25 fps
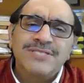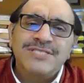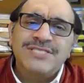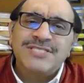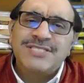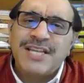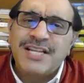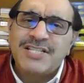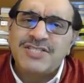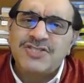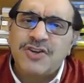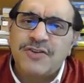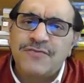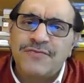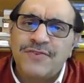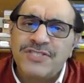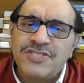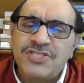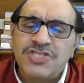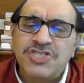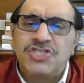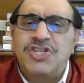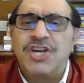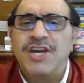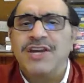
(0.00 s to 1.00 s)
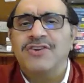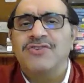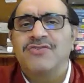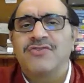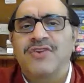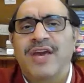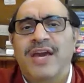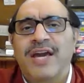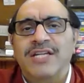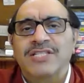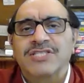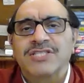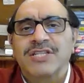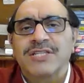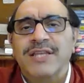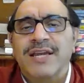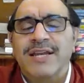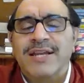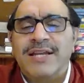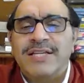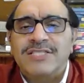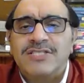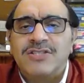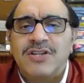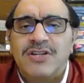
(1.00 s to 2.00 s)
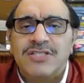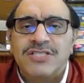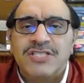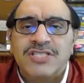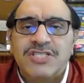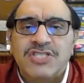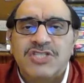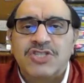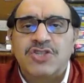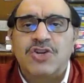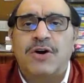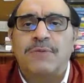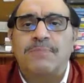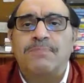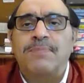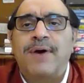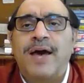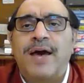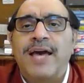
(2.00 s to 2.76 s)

sets off a chain reaction that does not stop